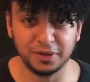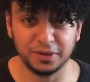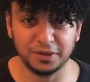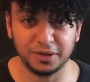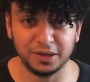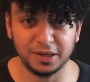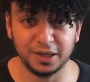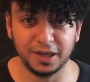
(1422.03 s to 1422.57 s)

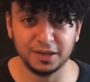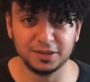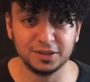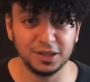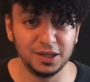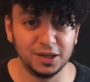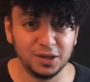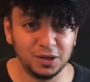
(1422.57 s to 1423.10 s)
their case,
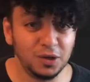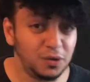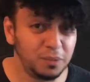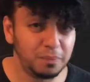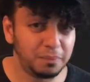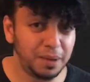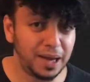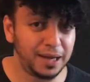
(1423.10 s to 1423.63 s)
you
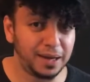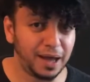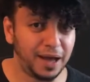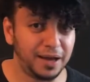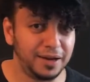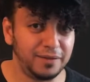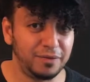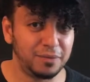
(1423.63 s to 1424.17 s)
may
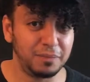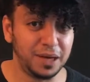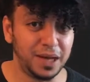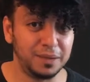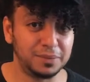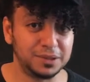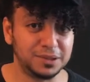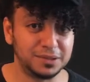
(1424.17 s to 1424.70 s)
not even be
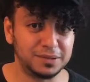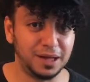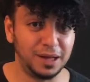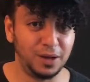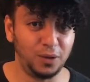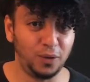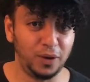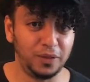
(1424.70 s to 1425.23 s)
able to
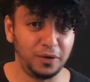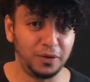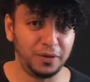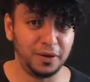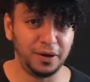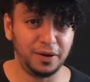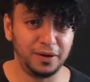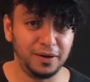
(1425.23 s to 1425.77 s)
tell whether
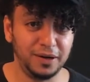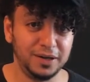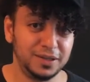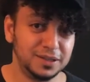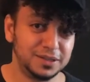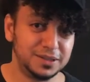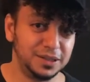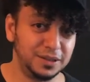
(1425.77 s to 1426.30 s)
they're
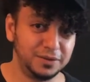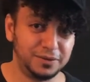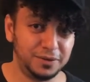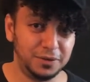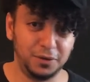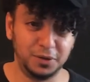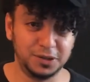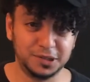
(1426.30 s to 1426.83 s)

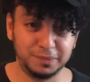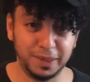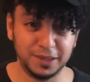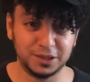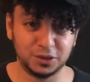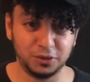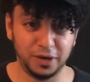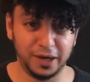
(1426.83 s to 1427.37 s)
silver or
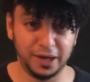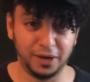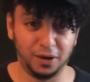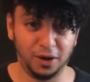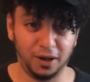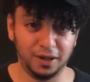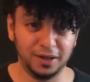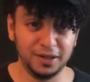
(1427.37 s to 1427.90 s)
space gray at
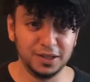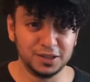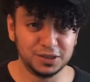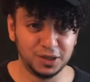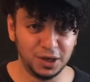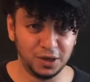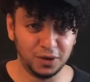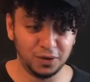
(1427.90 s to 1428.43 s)
all.
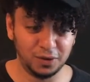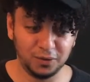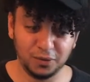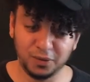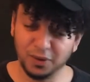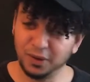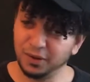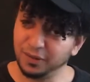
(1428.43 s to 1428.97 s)
So
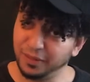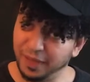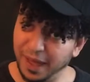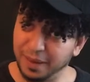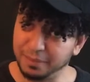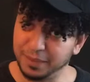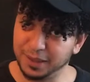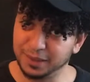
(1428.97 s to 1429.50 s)

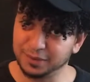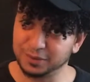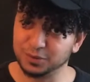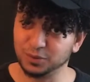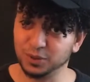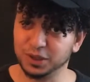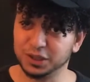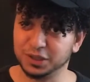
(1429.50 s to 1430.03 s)
that means
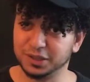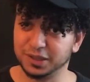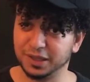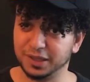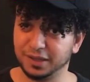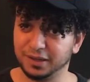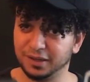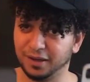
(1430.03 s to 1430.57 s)
we should
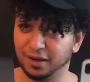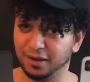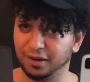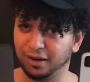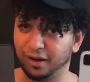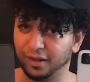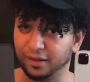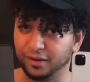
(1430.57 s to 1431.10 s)
take
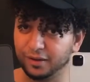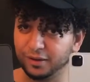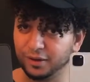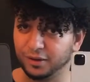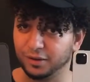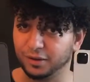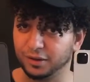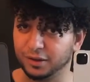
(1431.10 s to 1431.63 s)
another
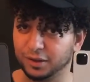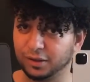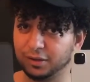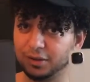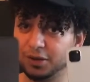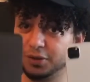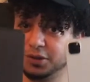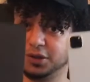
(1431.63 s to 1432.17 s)
good,
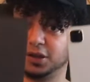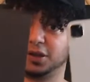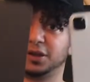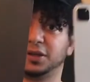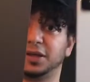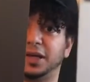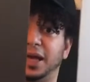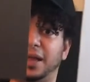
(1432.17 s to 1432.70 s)
closer
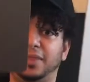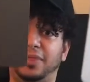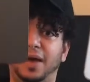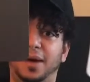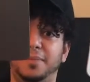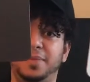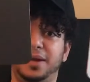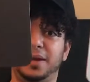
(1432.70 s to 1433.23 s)
look at
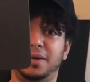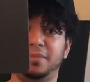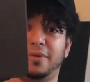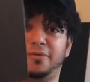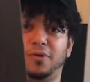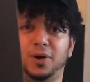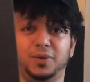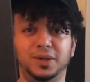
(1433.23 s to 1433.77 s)
them
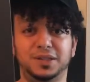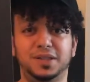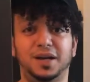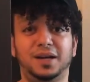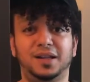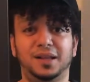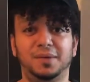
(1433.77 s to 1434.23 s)
before we tuck them